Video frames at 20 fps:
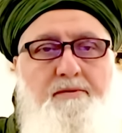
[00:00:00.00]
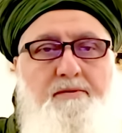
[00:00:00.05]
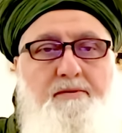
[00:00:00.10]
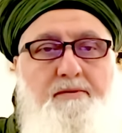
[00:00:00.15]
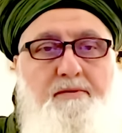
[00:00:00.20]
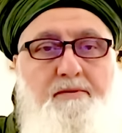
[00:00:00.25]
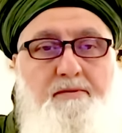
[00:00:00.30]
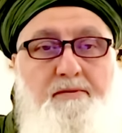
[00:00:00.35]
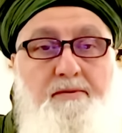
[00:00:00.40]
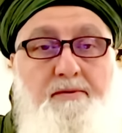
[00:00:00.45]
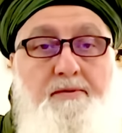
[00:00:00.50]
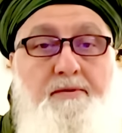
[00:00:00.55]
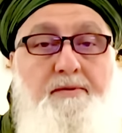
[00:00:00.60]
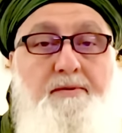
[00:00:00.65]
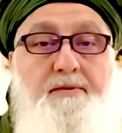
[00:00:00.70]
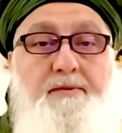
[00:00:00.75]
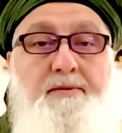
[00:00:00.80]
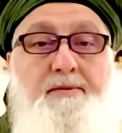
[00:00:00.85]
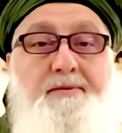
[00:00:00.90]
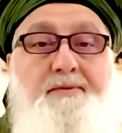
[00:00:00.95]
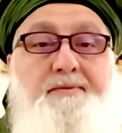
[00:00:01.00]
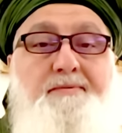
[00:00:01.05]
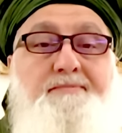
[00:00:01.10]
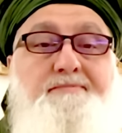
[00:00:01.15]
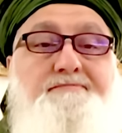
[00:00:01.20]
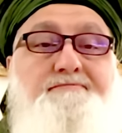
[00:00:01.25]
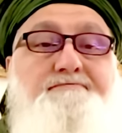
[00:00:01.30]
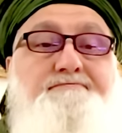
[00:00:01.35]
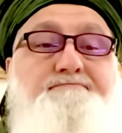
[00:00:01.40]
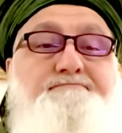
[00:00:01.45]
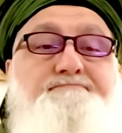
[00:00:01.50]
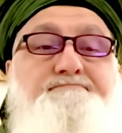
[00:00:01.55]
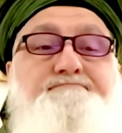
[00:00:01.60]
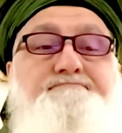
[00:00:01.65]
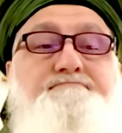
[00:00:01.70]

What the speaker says: (no one is talking)